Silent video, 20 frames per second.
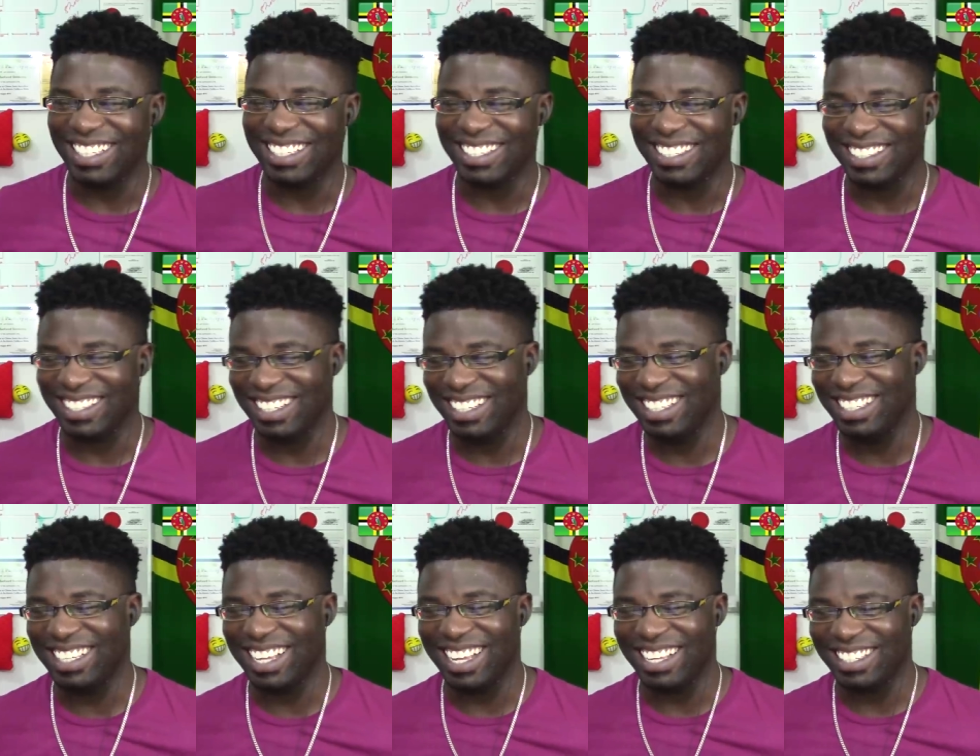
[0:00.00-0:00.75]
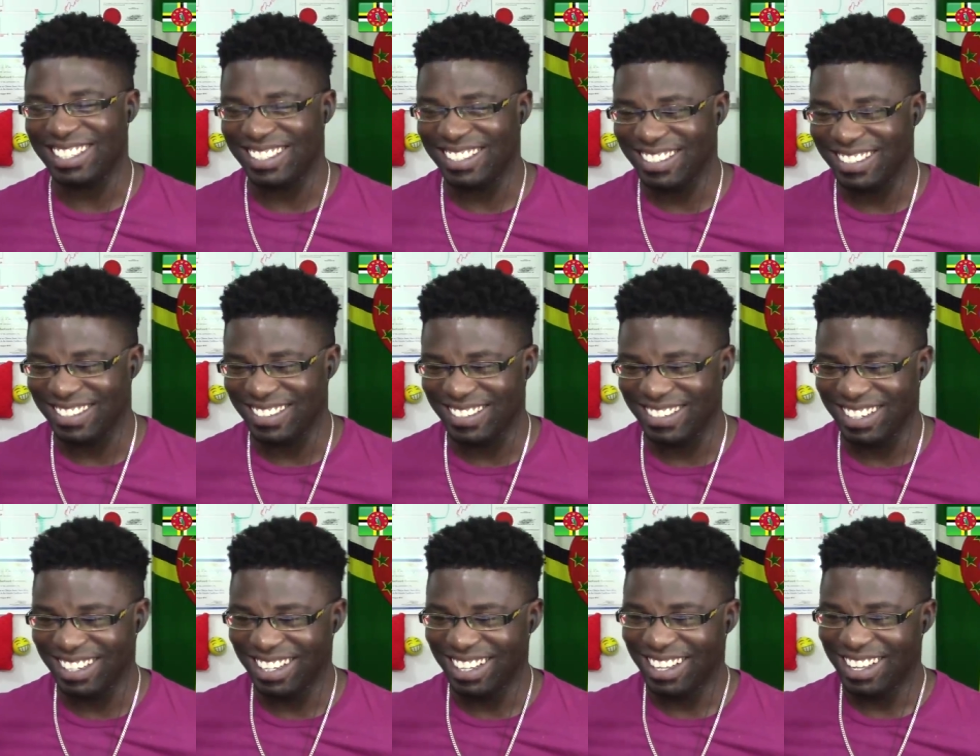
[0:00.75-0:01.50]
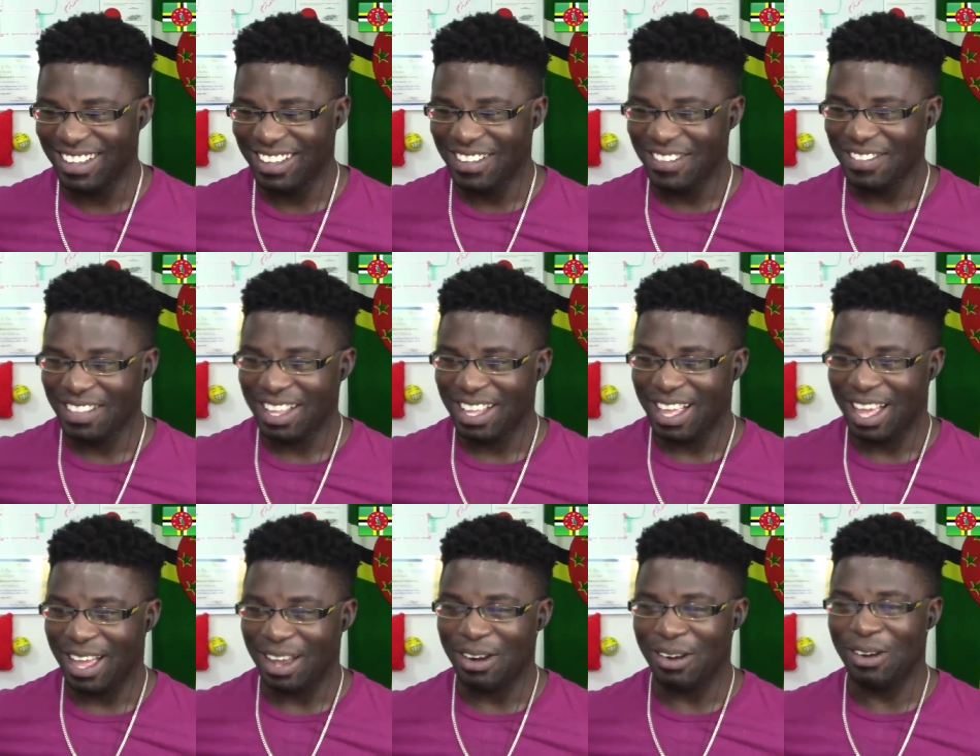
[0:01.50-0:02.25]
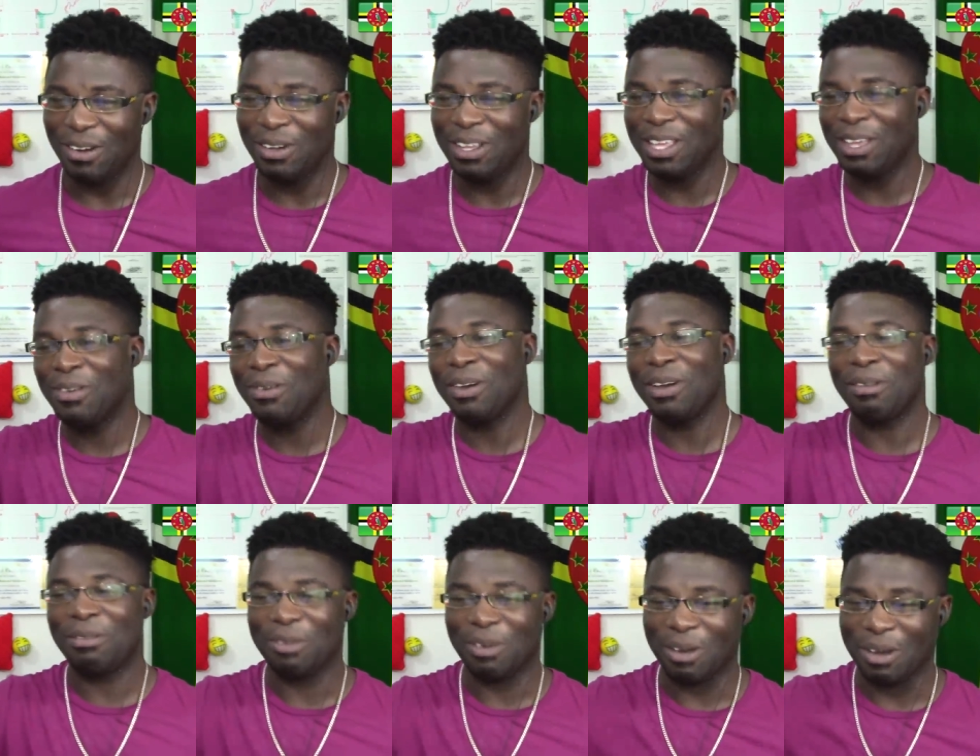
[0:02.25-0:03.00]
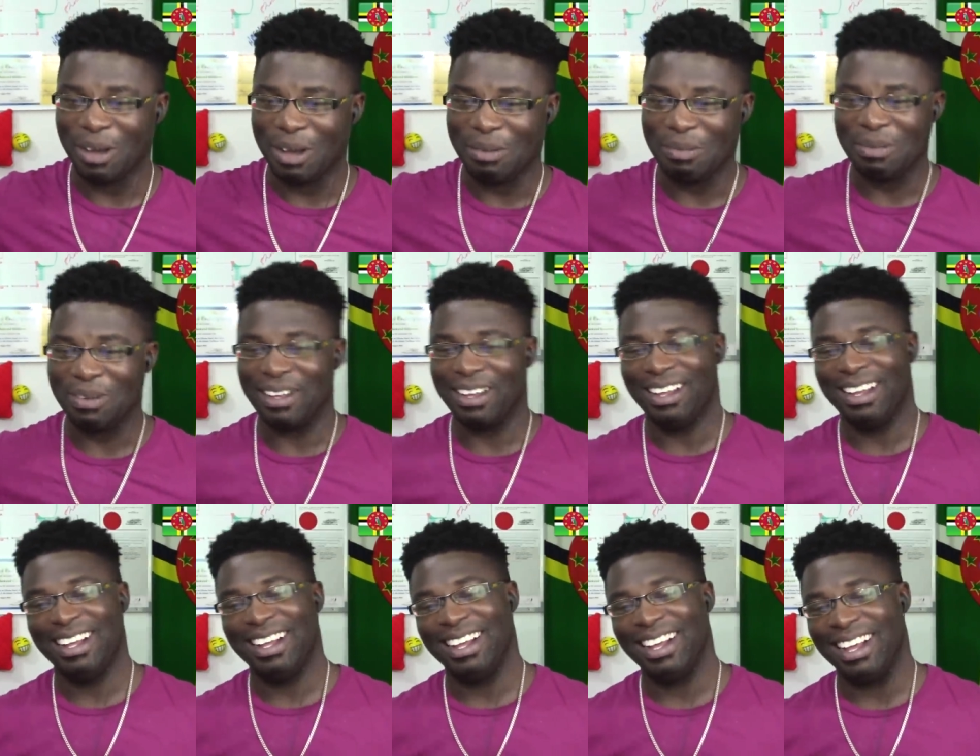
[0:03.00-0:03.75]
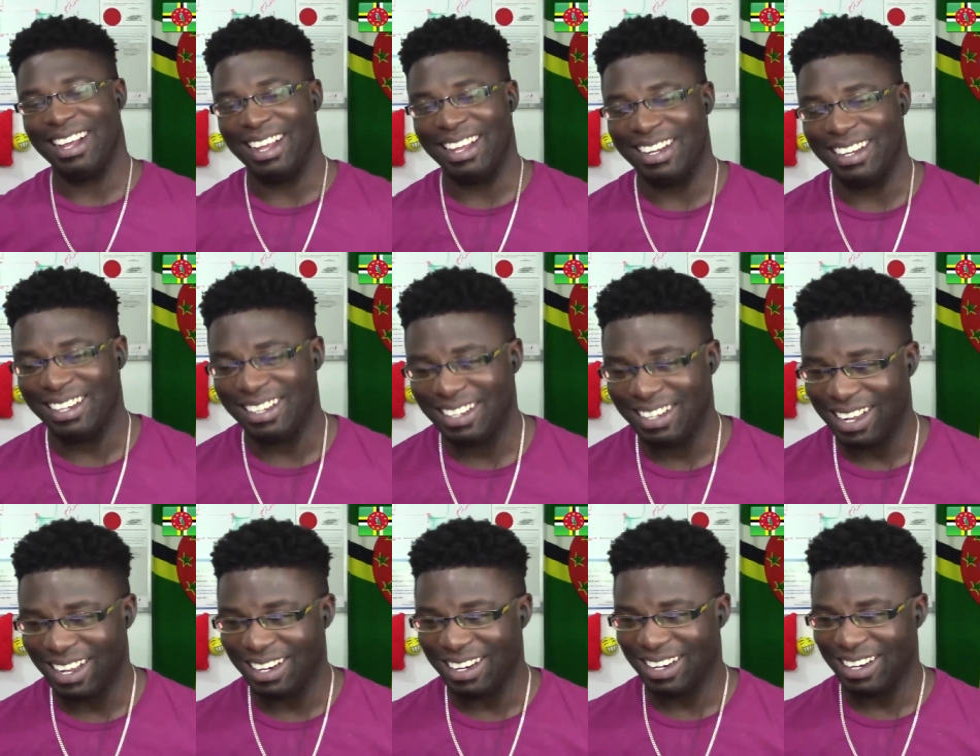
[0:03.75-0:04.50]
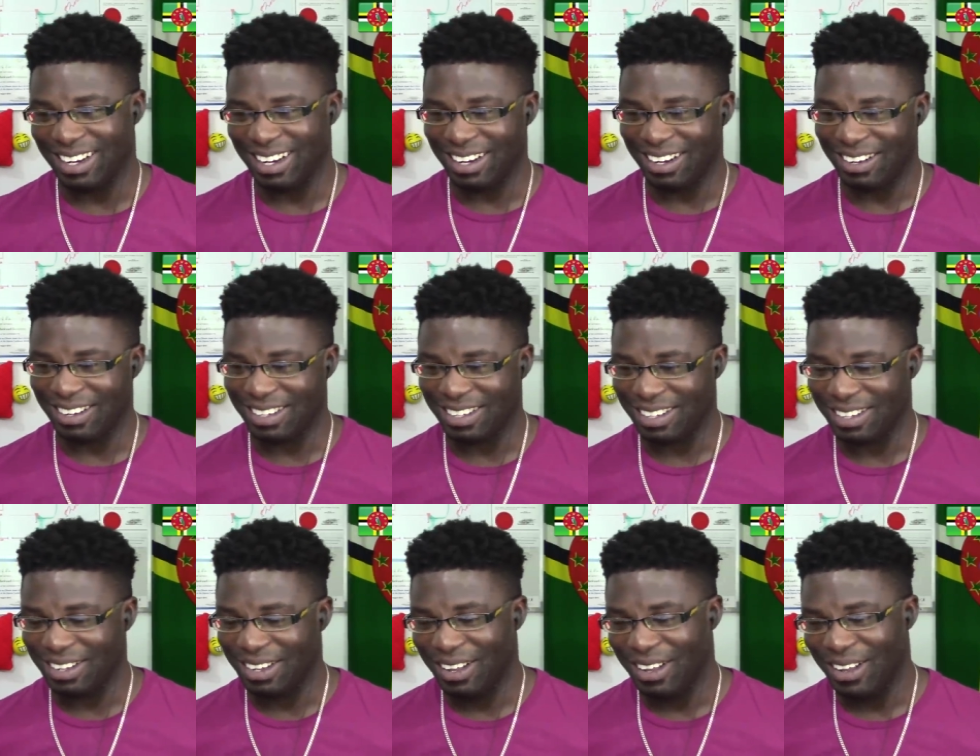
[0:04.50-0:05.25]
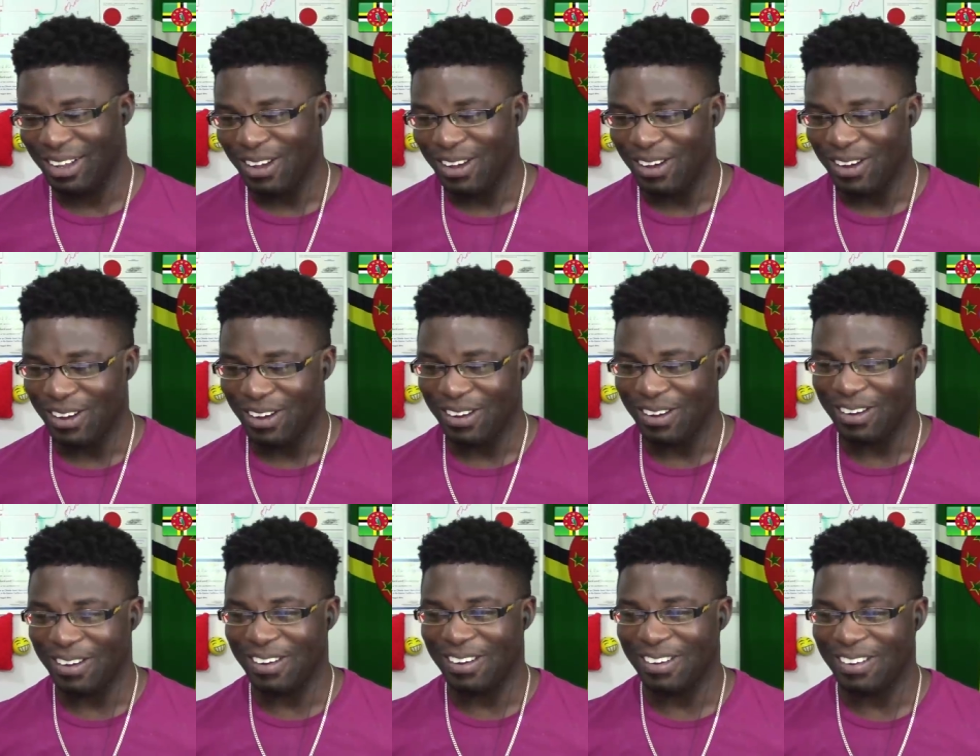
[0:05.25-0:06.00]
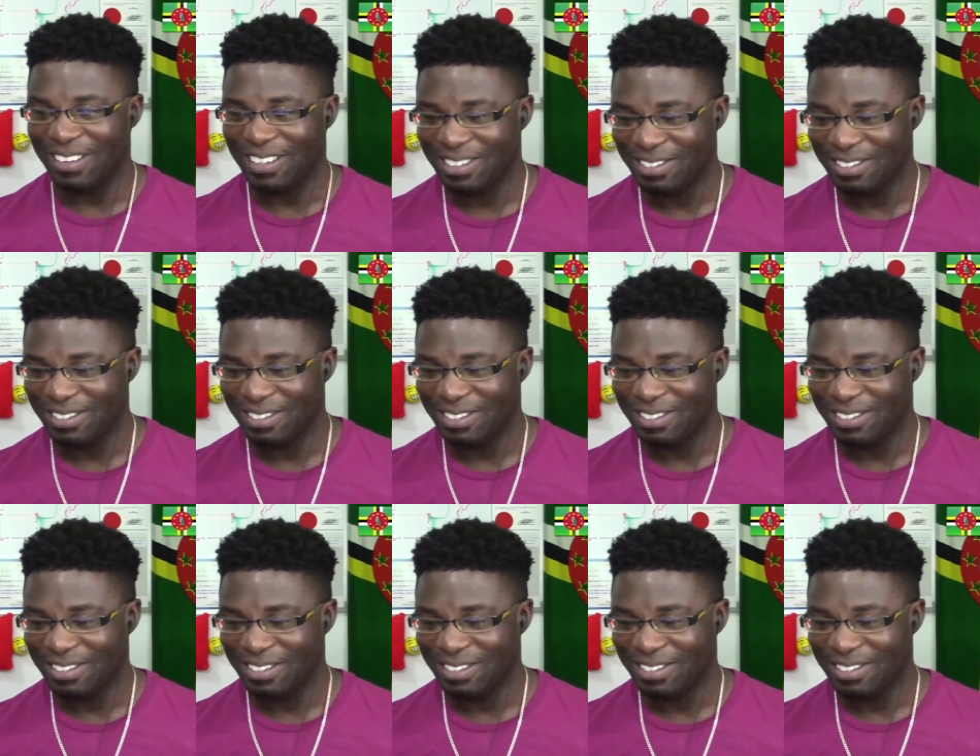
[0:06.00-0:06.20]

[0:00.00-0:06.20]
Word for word: is this guy is so cool. And now look, he cooking for grandpa and and and other. Oh.